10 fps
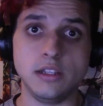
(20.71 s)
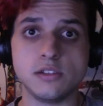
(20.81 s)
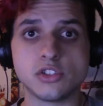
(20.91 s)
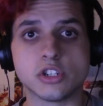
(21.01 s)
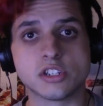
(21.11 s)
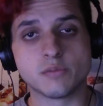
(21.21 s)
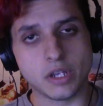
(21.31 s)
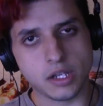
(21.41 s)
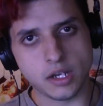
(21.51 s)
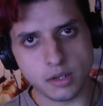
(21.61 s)
has just
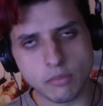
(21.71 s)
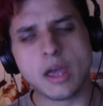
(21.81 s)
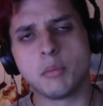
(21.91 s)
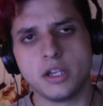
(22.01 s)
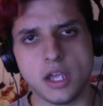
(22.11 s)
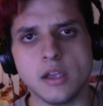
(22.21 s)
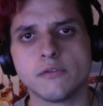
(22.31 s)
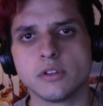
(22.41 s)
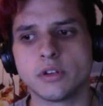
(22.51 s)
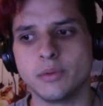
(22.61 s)
been MIA
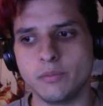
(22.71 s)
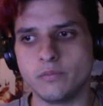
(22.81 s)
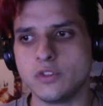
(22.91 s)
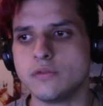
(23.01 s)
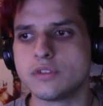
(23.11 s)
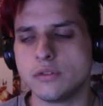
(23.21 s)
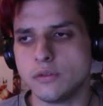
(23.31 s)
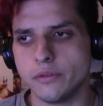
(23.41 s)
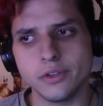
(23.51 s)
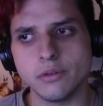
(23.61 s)
for a little bit due to
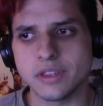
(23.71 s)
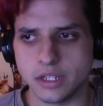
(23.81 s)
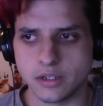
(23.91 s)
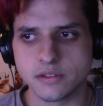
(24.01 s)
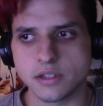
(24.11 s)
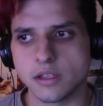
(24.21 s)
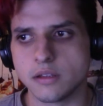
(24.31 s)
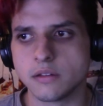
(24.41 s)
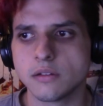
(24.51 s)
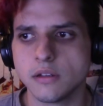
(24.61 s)
a few things,
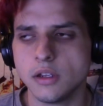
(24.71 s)
and